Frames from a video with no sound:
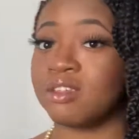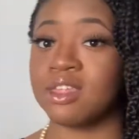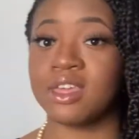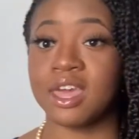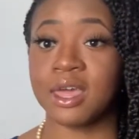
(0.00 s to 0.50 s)
that
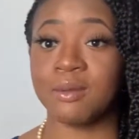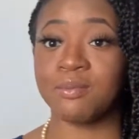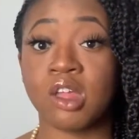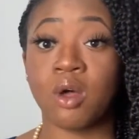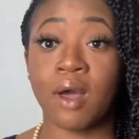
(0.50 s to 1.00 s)
again.
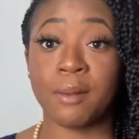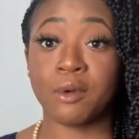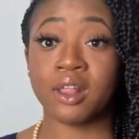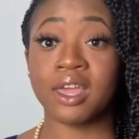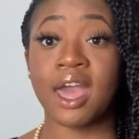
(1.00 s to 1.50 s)
So I'm
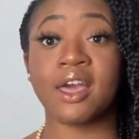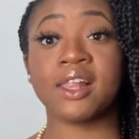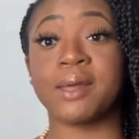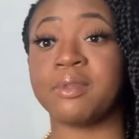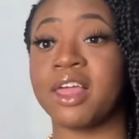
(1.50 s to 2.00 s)
going to count and
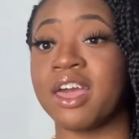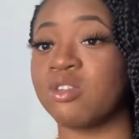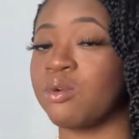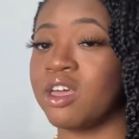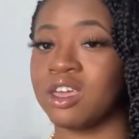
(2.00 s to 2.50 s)
clap the last
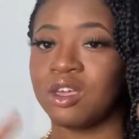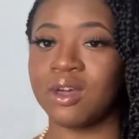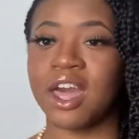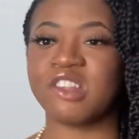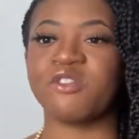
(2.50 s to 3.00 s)
one and you
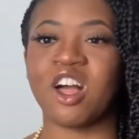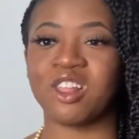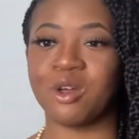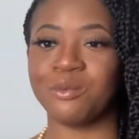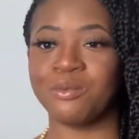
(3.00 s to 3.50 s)
guys
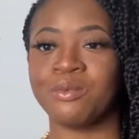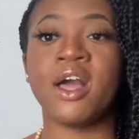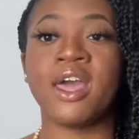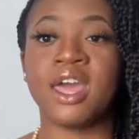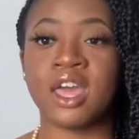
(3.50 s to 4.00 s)
follow. 1
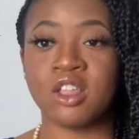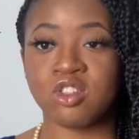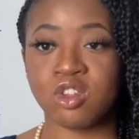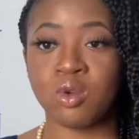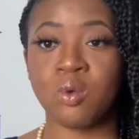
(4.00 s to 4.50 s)
and
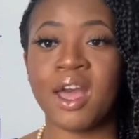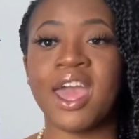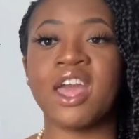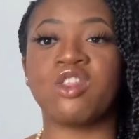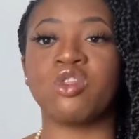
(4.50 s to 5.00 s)
2
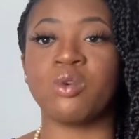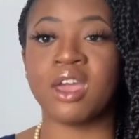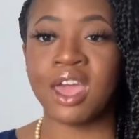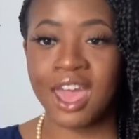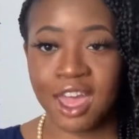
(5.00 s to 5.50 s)
and
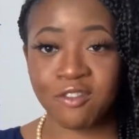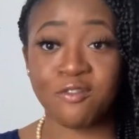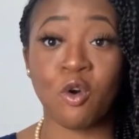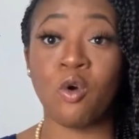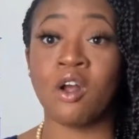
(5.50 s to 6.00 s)
3 and
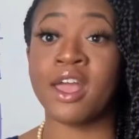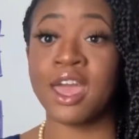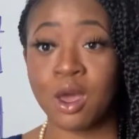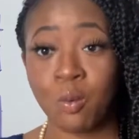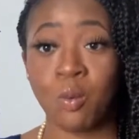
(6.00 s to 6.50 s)
4
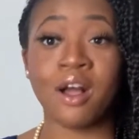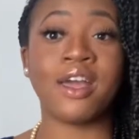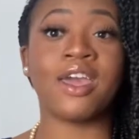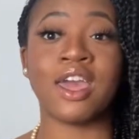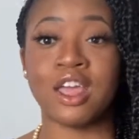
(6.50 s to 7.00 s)
and 1
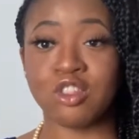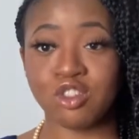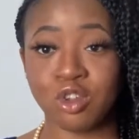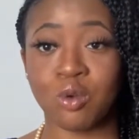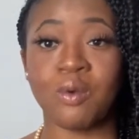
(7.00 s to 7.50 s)
and
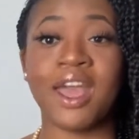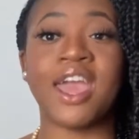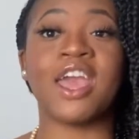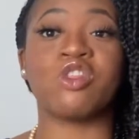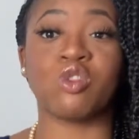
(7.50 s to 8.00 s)
2
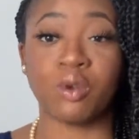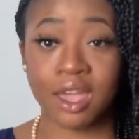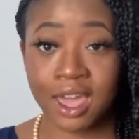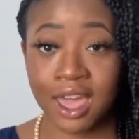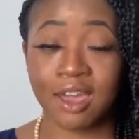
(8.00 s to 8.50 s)
and
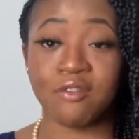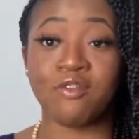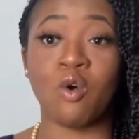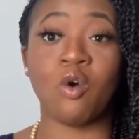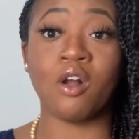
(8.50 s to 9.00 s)
3 and
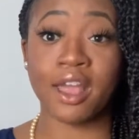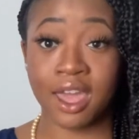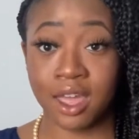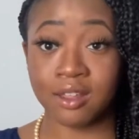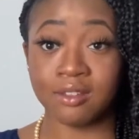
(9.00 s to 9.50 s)
4
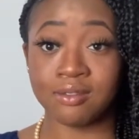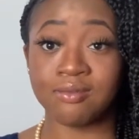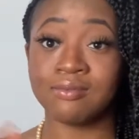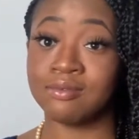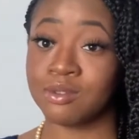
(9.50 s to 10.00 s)
and.
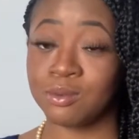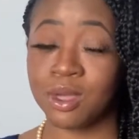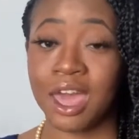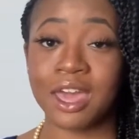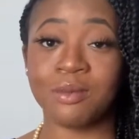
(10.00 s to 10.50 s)

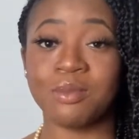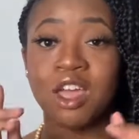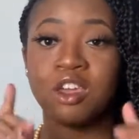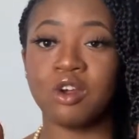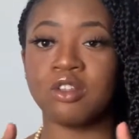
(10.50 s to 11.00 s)
Okay, now
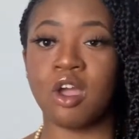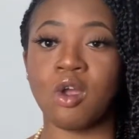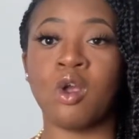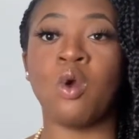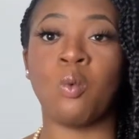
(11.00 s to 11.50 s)
your turn.
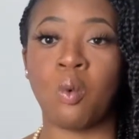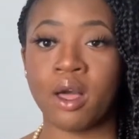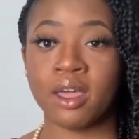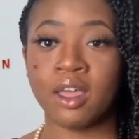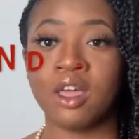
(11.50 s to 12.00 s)

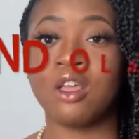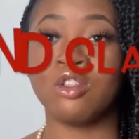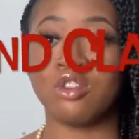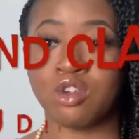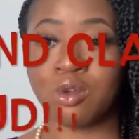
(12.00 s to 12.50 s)
1,
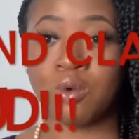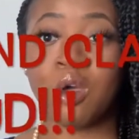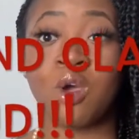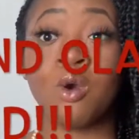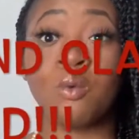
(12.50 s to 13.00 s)
2,
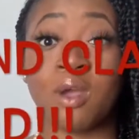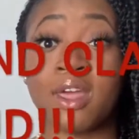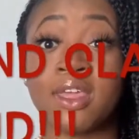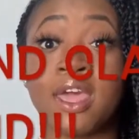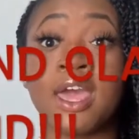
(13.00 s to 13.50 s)

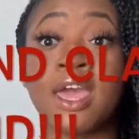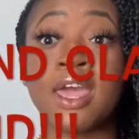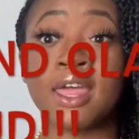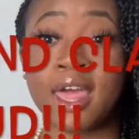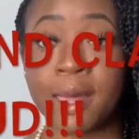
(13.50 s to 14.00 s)
ready, and
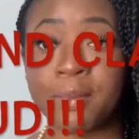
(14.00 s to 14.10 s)
clap